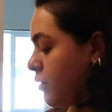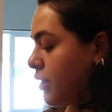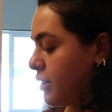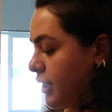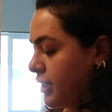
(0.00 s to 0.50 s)

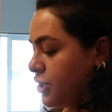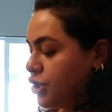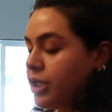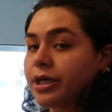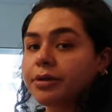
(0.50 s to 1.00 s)
Get the ice
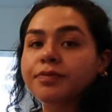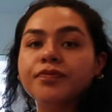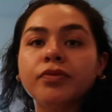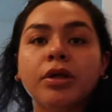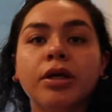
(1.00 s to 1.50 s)
chai.
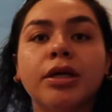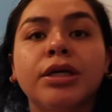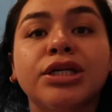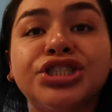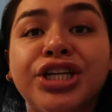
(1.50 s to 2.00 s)

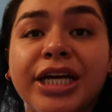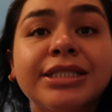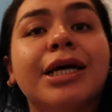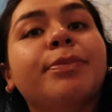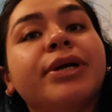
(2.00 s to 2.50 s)
Chai
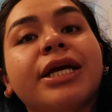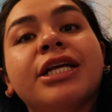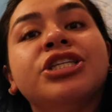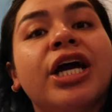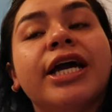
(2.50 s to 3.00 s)

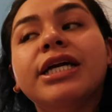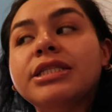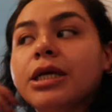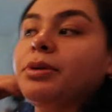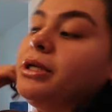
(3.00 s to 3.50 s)
Zeppari. Chai gets
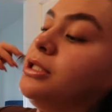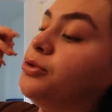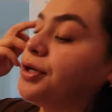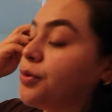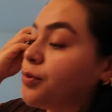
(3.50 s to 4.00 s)
separated
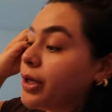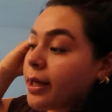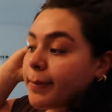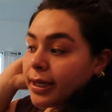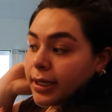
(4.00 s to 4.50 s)
during the
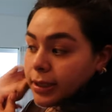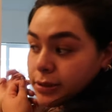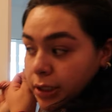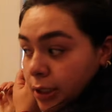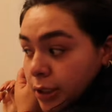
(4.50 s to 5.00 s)
week
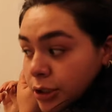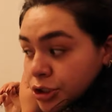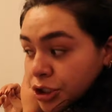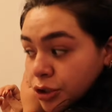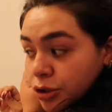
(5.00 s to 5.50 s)
because
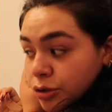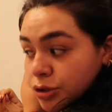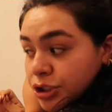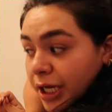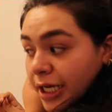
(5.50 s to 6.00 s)
she
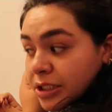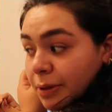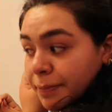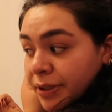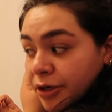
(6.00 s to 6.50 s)
knows she has to
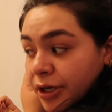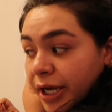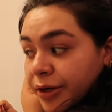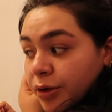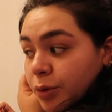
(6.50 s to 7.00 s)
be put in her
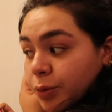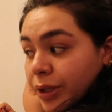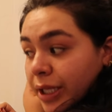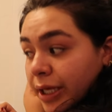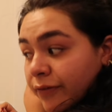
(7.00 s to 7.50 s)
kennel when we
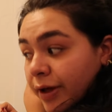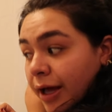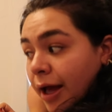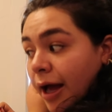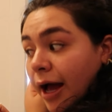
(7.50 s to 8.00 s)
leave.
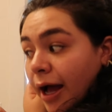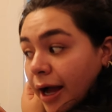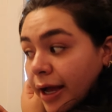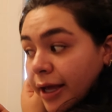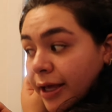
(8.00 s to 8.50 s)

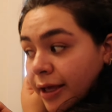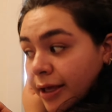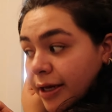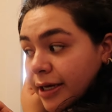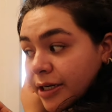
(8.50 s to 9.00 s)

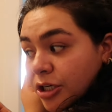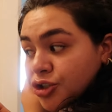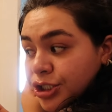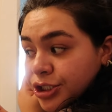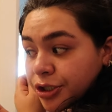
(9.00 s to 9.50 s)
I cannot
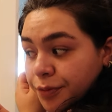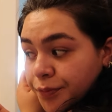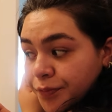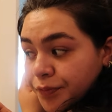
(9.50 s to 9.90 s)
trust her.